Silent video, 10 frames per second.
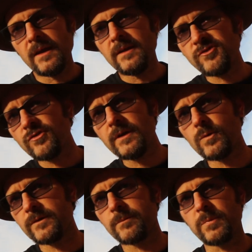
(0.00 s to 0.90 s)
Initially,
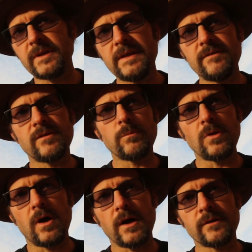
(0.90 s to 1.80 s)
it was believed to
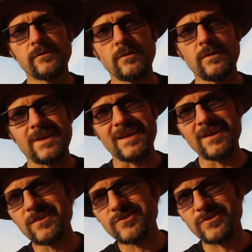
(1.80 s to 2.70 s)
belong to the
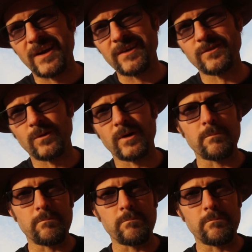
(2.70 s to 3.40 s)
English dinosaur